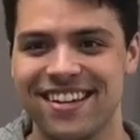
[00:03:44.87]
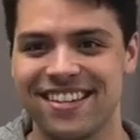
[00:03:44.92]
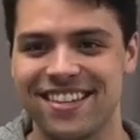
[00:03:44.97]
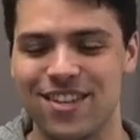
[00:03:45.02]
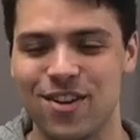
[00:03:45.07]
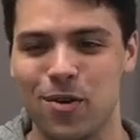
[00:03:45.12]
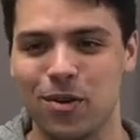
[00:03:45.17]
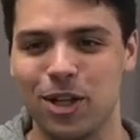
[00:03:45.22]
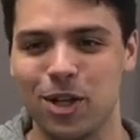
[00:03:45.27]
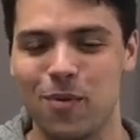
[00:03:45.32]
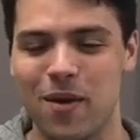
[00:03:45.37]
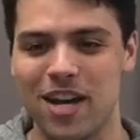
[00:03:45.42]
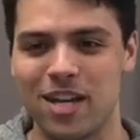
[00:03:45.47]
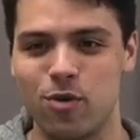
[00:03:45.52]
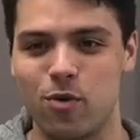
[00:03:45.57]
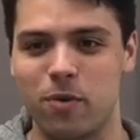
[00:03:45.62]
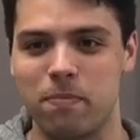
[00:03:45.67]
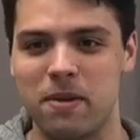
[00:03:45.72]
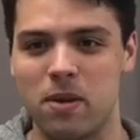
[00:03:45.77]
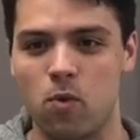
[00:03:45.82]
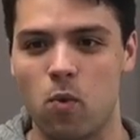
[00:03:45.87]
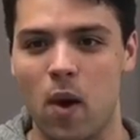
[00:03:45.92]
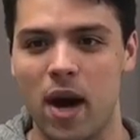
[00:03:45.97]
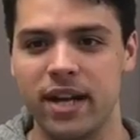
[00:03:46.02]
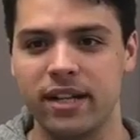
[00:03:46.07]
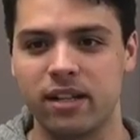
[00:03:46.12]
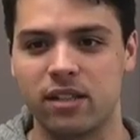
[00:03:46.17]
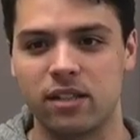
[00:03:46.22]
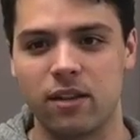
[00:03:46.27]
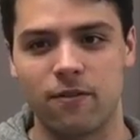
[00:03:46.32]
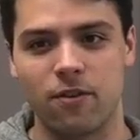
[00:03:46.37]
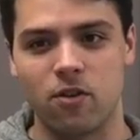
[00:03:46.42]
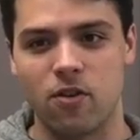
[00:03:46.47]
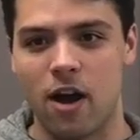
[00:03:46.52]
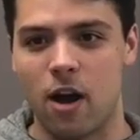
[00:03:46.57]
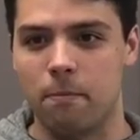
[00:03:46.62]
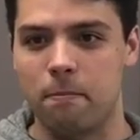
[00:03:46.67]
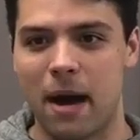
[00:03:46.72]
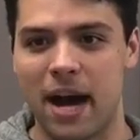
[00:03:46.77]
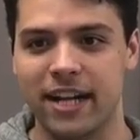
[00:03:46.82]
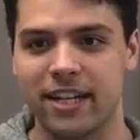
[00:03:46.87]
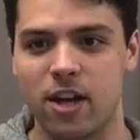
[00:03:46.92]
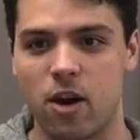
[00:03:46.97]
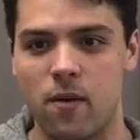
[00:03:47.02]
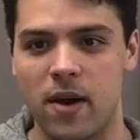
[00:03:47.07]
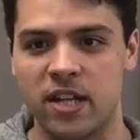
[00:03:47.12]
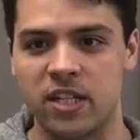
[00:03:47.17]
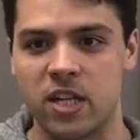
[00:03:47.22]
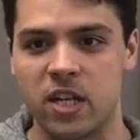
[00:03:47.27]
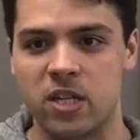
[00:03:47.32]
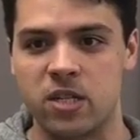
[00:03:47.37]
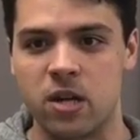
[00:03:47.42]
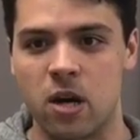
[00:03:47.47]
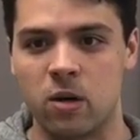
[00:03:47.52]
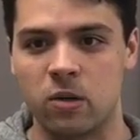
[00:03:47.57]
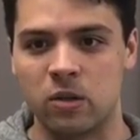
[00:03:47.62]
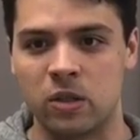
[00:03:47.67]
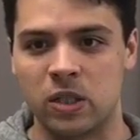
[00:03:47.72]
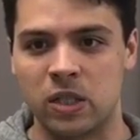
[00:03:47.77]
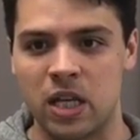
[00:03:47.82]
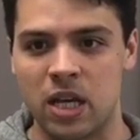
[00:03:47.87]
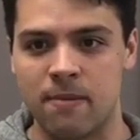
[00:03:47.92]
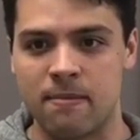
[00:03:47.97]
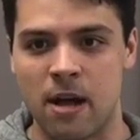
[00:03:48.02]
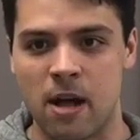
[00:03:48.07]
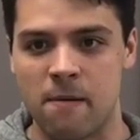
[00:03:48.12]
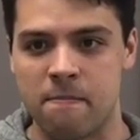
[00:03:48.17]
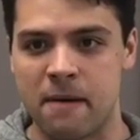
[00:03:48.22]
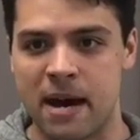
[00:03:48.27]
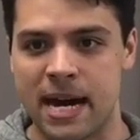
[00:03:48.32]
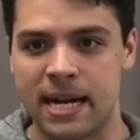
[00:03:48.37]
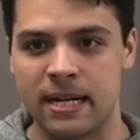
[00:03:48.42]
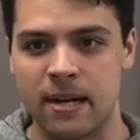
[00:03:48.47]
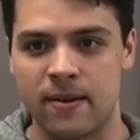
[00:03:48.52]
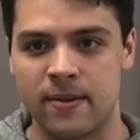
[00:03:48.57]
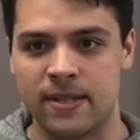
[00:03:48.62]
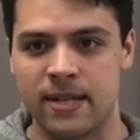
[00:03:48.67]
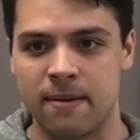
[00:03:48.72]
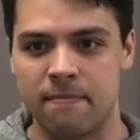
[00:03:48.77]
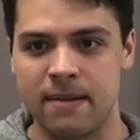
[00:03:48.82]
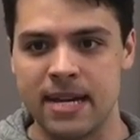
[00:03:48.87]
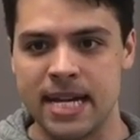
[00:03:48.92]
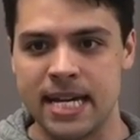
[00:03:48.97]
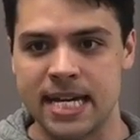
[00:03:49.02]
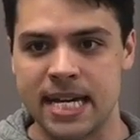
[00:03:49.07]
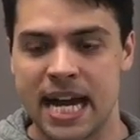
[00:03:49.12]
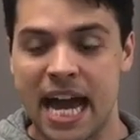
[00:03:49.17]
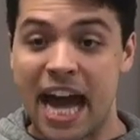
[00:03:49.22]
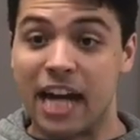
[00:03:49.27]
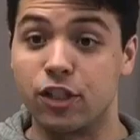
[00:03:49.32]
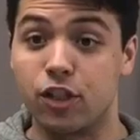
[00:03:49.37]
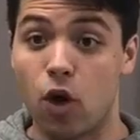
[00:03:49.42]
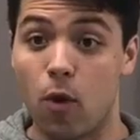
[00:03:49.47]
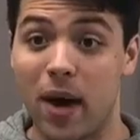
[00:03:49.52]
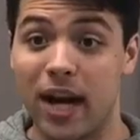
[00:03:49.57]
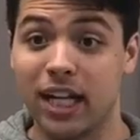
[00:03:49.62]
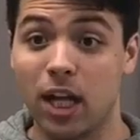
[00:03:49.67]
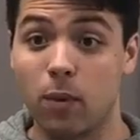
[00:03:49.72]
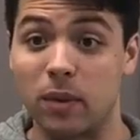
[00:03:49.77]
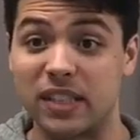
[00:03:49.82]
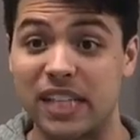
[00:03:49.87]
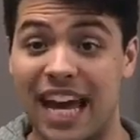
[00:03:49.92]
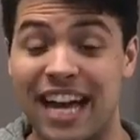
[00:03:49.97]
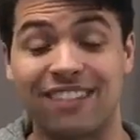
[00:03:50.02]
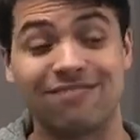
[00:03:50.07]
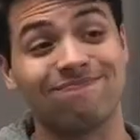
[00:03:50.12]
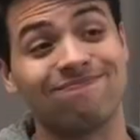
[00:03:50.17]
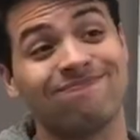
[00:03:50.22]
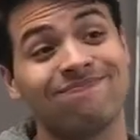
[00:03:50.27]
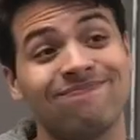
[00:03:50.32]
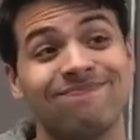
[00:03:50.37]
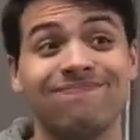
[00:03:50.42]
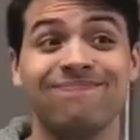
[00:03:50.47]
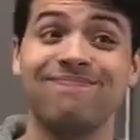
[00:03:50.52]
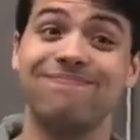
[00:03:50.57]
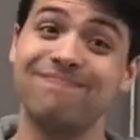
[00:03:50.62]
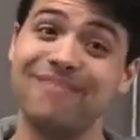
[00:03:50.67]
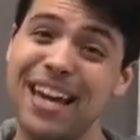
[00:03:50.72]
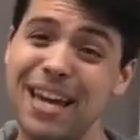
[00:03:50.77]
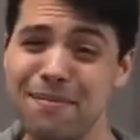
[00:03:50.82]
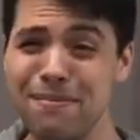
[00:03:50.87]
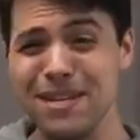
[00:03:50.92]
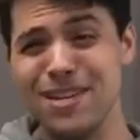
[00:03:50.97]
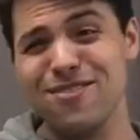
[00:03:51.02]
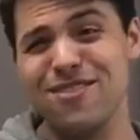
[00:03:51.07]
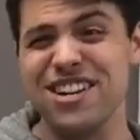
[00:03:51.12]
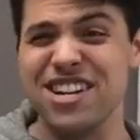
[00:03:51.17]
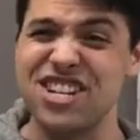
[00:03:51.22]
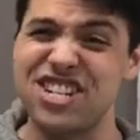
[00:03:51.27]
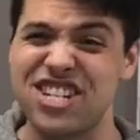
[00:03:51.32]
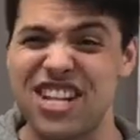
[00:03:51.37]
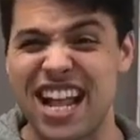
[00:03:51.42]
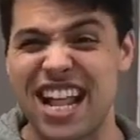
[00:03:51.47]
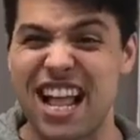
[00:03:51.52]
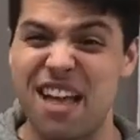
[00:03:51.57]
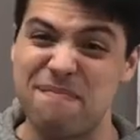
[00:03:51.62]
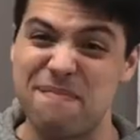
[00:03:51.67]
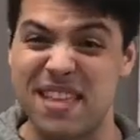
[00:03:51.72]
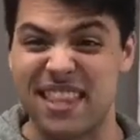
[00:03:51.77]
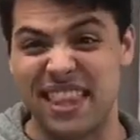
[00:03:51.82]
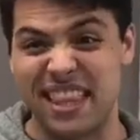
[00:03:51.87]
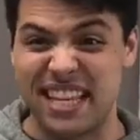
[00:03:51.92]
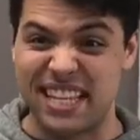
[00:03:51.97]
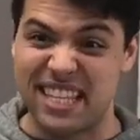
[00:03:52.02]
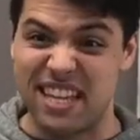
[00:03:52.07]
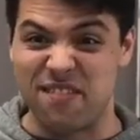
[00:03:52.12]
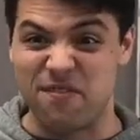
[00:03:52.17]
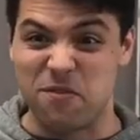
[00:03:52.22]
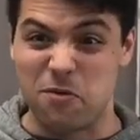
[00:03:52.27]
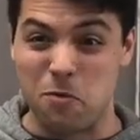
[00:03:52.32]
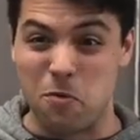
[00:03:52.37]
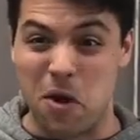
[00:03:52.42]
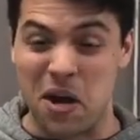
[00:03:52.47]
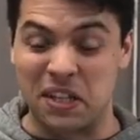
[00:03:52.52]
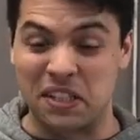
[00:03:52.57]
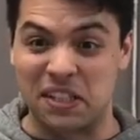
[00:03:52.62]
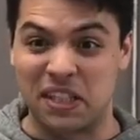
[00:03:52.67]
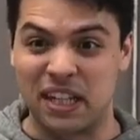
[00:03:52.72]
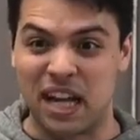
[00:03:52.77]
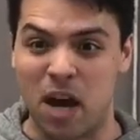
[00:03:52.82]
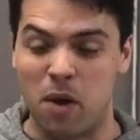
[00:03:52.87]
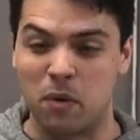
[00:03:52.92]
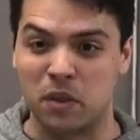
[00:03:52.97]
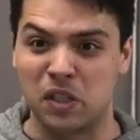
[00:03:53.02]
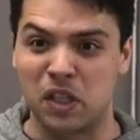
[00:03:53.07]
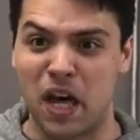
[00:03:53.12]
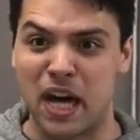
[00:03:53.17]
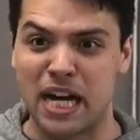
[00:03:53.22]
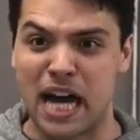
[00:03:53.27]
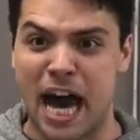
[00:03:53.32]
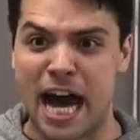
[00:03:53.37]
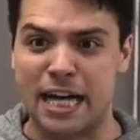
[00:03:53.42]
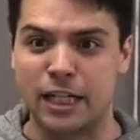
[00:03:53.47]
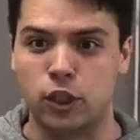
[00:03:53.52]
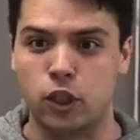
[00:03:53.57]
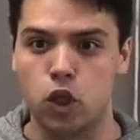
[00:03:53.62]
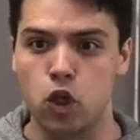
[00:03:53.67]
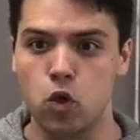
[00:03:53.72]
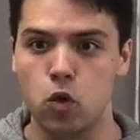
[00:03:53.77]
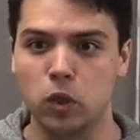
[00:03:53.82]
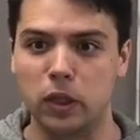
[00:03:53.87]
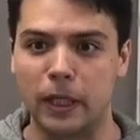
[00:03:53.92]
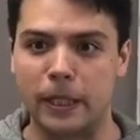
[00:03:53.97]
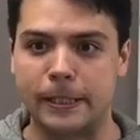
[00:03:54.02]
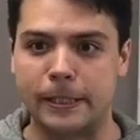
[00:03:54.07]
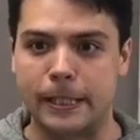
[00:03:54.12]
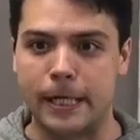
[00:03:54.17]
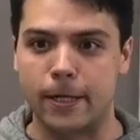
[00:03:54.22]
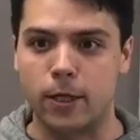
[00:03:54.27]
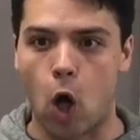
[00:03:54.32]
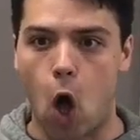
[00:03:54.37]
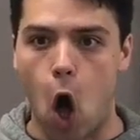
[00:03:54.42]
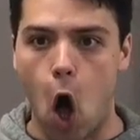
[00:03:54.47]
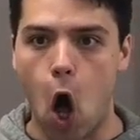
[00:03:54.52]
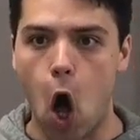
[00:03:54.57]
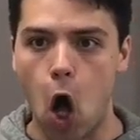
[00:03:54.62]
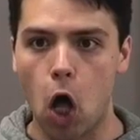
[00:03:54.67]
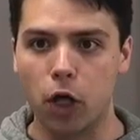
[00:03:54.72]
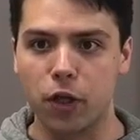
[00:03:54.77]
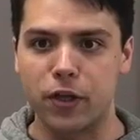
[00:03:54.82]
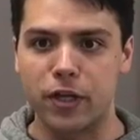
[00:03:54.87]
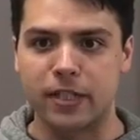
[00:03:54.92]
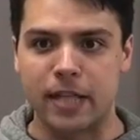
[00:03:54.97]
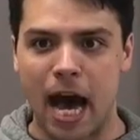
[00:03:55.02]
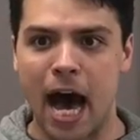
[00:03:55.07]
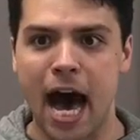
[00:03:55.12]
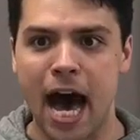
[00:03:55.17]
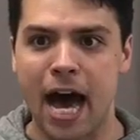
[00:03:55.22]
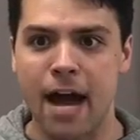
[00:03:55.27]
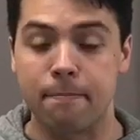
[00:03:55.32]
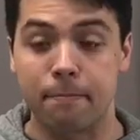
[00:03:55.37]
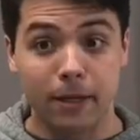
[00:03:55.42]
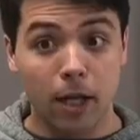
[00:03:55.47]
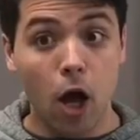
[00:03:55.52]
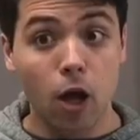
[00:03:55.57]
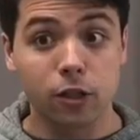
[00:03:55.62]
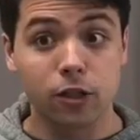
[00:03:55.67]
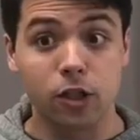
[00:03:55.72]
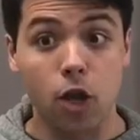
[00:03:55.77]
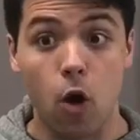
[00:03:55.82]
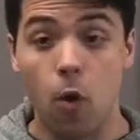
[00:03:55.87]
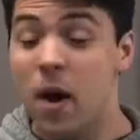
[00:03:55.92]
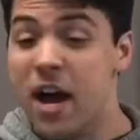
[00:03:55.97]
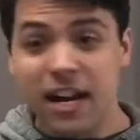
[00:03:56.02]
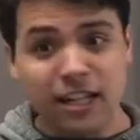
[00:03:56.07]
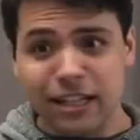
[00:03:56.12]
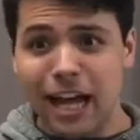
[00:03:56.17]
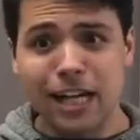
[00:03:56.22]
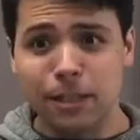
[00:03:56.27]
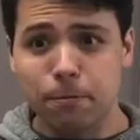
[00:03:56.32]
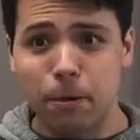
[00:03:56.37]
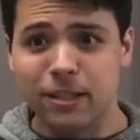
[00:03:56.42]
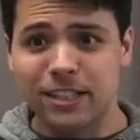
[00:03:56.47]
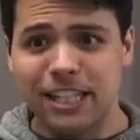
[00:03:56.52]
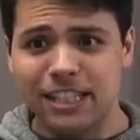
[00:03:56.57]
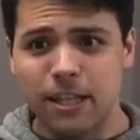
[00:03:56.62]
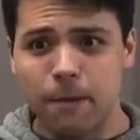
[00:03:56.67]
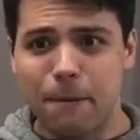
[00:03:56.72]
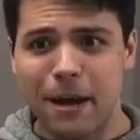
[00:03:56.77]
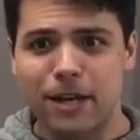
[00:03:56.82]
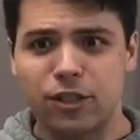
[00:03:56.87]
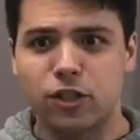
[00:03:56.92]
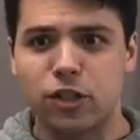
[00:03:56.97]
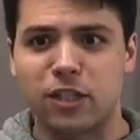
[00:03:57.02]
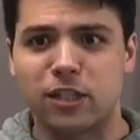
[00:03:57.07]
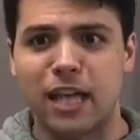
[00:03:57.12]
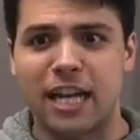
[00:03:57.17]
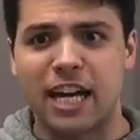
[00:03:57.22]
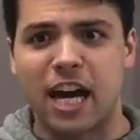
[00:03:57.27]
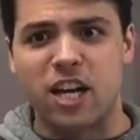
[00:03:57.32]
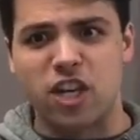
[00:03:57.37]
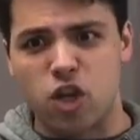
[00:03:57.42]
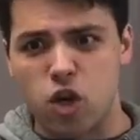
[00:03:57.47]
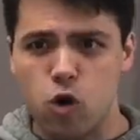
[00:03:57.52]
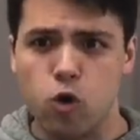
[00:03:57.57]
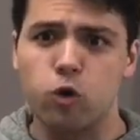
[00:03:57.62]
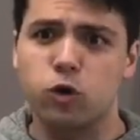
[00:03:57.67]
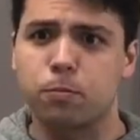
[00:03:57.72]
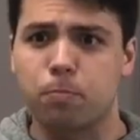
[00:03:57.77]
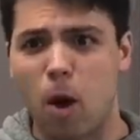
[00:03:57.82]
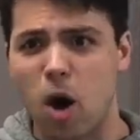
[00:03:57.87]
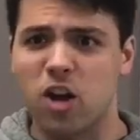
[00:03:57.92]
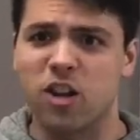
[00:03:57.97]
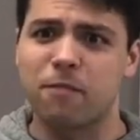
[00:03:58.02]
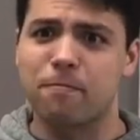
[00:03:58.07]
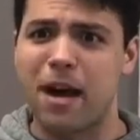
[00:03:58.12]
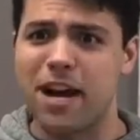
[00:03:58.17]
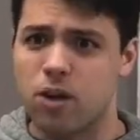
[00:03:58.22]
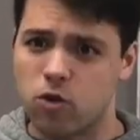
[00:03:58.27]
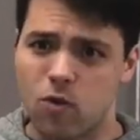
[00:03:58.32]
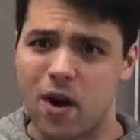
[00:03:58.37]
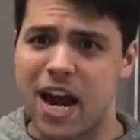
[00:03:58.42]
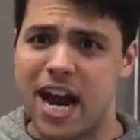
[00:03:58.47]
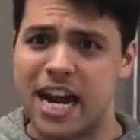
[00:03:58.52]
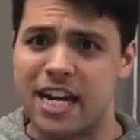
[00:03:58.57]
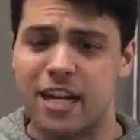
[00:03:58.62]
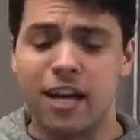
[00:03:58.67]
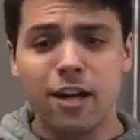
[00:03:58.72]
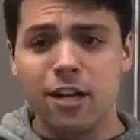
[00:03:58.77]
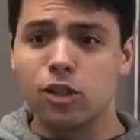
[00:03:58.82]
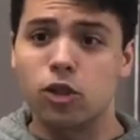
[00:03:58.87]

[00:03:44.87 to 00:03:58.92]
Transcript: The only way you would be white is if you're albino, and you don't seem albino to me. And Joanna was like, maybe you can shut up and listen for once. And I was like, I do listen all the time, but also class participation is like a huge part of my grade.